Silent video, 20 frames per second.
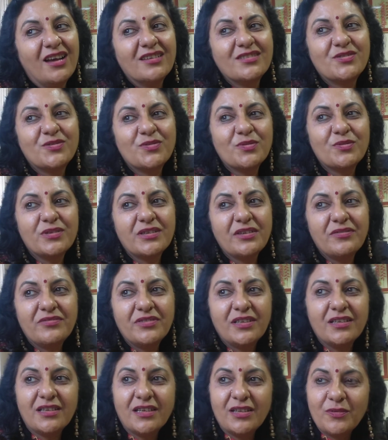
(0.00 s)
So
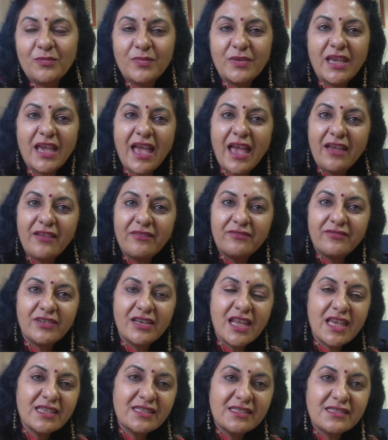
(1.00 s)
definitely we have
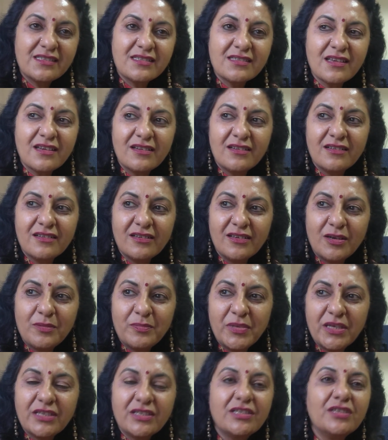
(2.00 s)
less
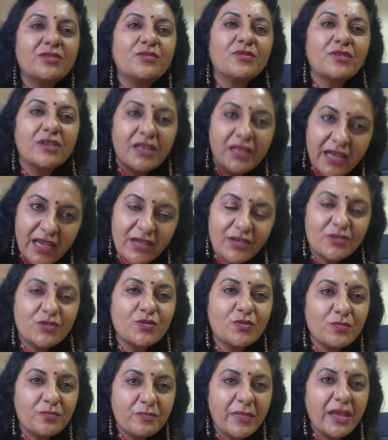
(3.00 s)
ability to connect
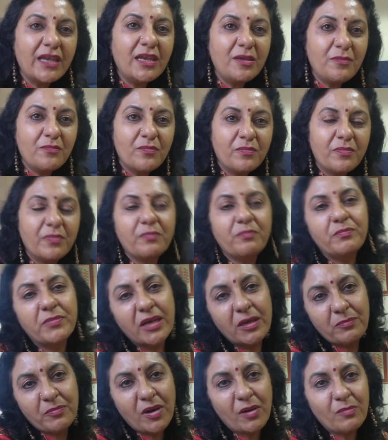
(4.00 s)
to many
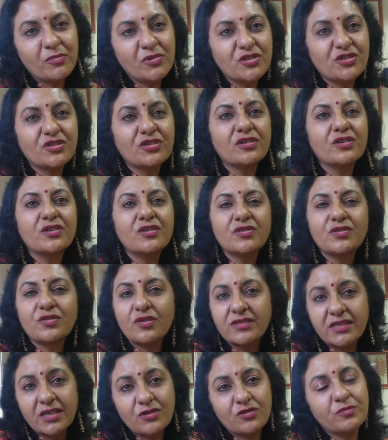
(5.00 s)
big publishers
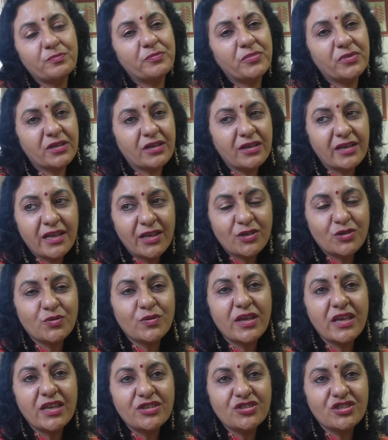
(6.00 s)
or say to connect to
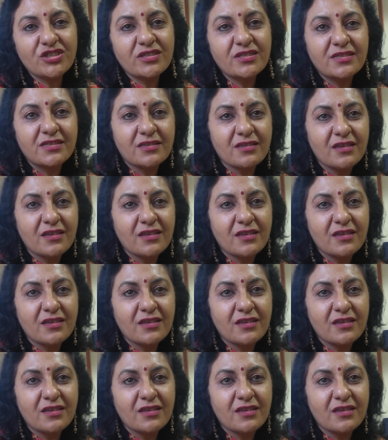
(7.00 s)
agents.